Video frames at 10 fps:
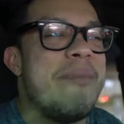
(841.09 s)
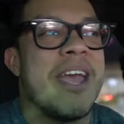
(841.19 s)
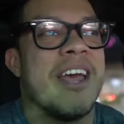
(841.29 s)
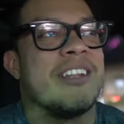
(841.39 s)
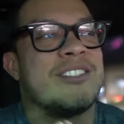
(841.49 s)

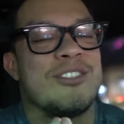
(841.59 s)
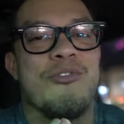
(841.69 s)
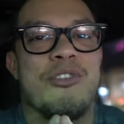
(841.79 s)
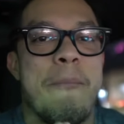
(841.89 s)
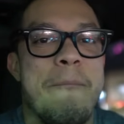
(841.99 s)
man,
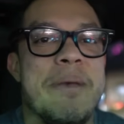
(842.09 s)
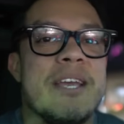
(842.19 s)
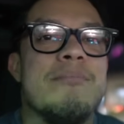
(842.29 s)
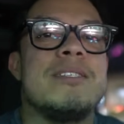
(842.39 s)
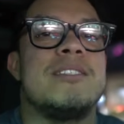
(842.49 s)
so the
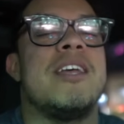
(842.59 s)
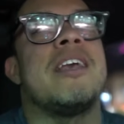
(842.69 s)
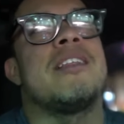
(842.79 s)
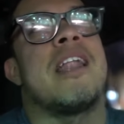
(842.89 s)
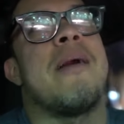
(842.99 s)
big
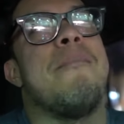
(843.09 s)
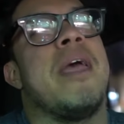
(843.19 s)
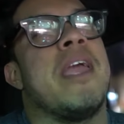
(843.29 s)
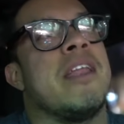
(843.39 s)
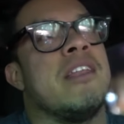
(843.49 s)
mistake that I
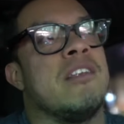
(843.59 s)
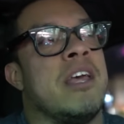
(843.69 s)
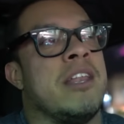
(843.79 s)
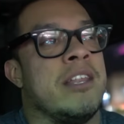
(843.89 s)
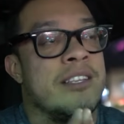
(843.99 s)
made, and,
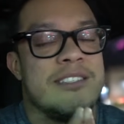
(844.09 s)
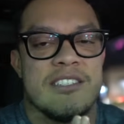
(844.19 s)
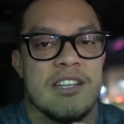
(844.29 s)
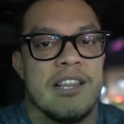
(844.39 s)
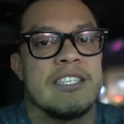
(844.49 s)
and, and this
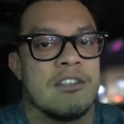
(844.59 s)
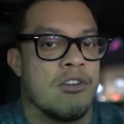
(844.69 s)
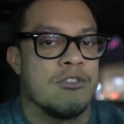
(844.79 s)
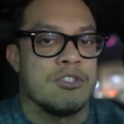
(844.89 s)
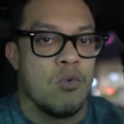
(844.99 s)
is a lesson
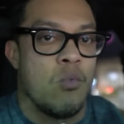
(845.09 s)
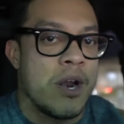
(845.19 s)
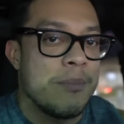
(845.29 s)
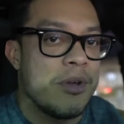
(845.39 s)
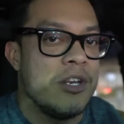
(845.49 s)
learned. So
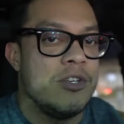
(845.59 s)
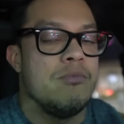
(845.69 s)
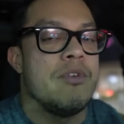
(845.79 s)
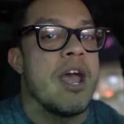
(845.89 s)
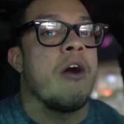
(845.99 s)
what I'm going to
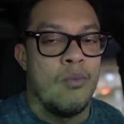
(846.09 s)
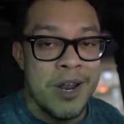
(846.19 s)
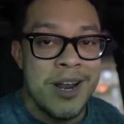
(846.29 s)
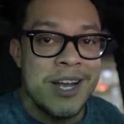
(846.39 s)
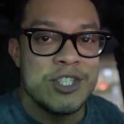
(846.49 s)
do now,
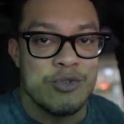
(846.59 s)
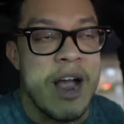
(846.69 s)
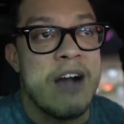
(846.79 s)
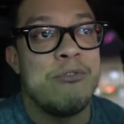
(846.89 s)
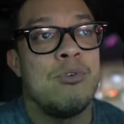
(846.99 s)
when I
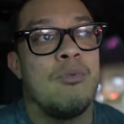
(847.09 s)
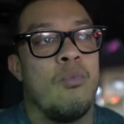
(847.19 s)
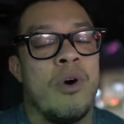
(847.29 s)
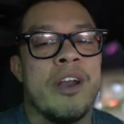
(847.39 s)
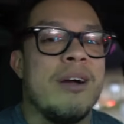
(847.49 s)
travel,
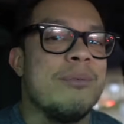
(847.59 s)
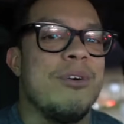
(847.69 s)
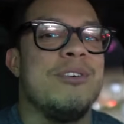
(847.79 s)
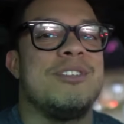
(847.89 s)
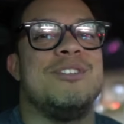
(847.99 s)
what I'm
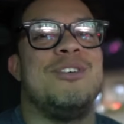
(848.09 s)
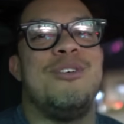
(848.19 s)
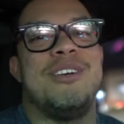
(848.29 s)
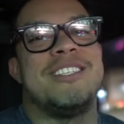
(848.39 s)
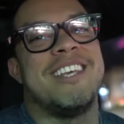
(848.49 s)
going to
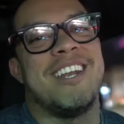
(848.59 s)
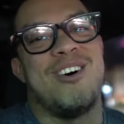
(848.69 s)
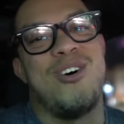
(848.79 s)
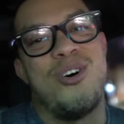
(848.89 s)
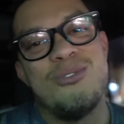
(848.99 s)
do is get a
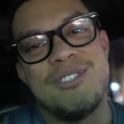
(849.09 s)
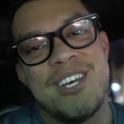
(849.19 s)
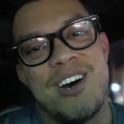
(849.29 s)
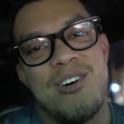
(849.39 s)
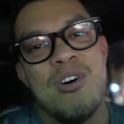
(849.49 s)

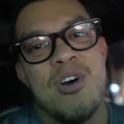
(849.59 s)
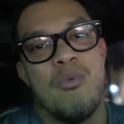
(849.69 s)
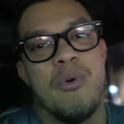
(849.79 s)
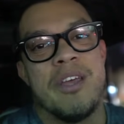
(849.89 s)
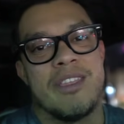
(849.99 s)
hotel
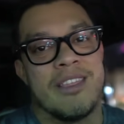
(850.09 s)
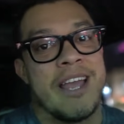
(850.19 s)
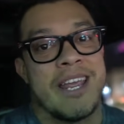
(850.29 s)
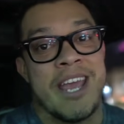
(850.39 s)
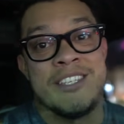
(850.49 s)
with
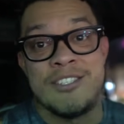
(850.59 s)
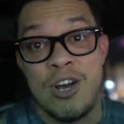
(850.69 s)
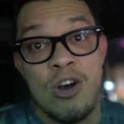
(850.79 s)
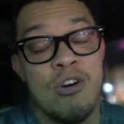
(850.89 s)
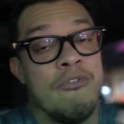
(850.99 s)
like a
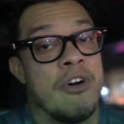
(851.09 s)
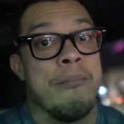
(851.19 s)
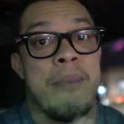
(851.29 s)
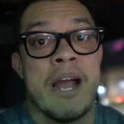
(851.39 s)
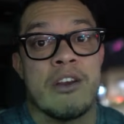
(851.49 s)
stove, a
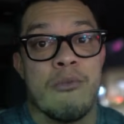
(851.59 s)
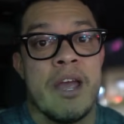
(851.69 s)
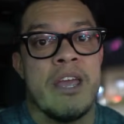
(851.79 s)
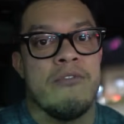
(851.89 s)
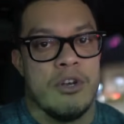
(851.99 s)

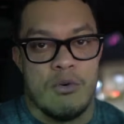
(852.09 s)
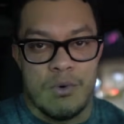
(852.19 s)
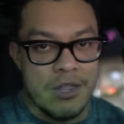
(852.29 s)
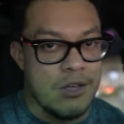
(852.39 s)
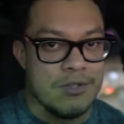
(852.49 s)
microwave, you know,
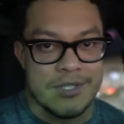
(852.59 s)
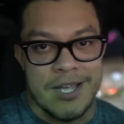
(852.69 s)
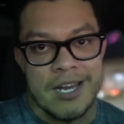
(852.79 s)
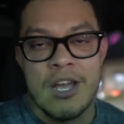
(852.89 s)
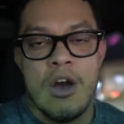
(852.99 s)
one of those
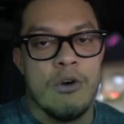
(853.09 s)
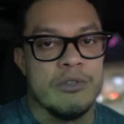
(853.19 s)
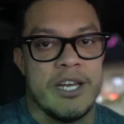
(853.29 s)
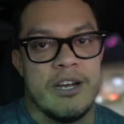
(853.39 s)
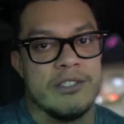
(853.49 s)
like
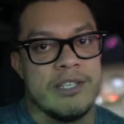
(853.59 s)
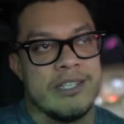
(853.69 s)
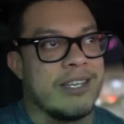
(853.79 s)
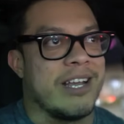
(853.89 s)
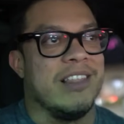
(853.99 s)
hotels
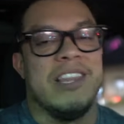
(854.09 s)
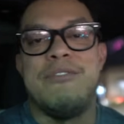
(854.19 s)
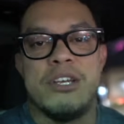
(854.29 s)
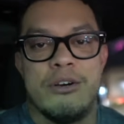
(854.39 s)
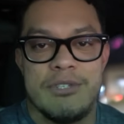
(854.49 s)
that's like a
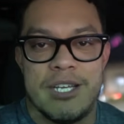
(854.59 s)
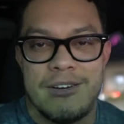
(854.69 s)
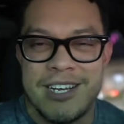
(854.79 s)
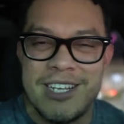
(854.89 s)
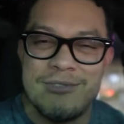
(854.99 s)
living
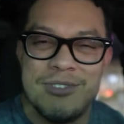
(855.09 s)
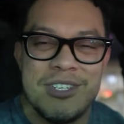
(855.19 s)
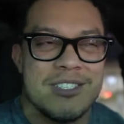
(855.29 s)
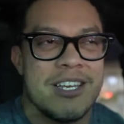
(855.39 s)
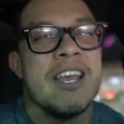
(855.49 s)
hotel, I guess you
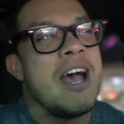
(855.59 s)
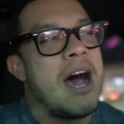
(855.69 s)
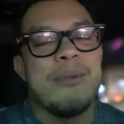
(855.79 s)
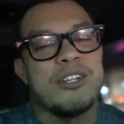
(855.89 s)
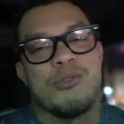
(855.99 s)
can say.
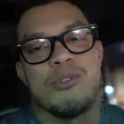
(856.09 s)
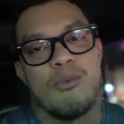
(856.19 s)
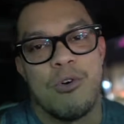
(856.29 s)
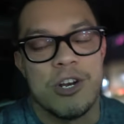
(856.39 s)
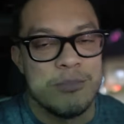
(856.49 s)
I'm not sure what
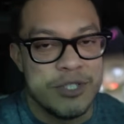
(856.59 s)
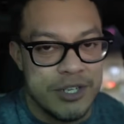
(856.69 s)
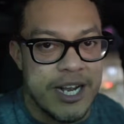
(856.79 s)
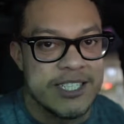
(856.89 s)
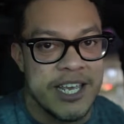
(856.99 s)
the word is, but
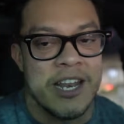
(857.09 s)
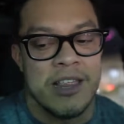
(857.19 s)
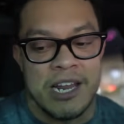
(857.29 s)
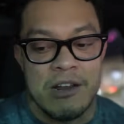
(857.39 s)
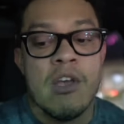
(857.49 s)
you guys get
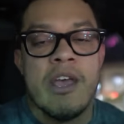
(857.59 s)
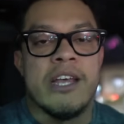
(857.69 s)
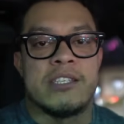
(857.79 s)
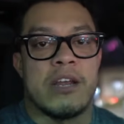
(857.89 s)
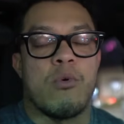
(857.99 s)
it. Like,
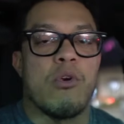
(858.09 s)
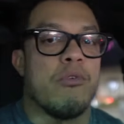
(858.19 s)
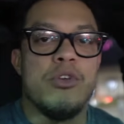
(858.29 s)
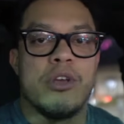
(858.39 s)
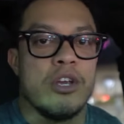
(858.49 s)
it's like
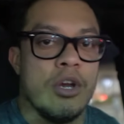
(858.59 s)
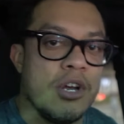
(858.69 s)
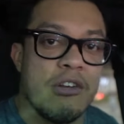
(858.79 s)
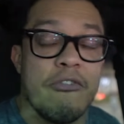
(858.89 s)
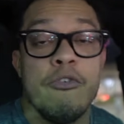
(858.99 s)
where you can
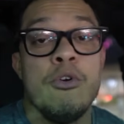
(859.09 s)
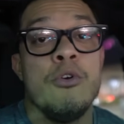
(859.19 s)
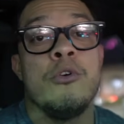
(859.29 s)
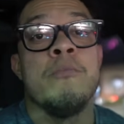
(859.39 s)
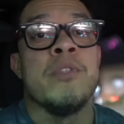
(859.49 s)
cook your
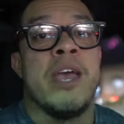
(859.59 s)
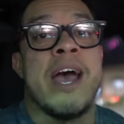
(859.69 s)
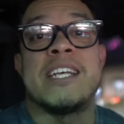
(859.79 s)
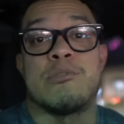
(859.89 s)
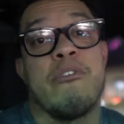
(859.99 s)
food. It
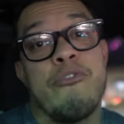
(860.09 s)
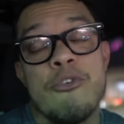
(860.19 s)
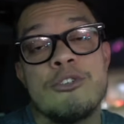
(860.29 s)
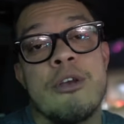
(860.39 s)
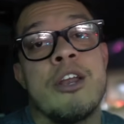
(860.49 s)
has a
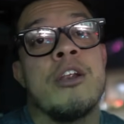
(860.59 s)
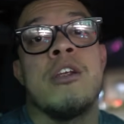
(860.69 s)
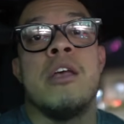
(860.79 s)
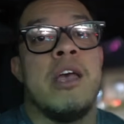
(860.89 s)
refrigerator.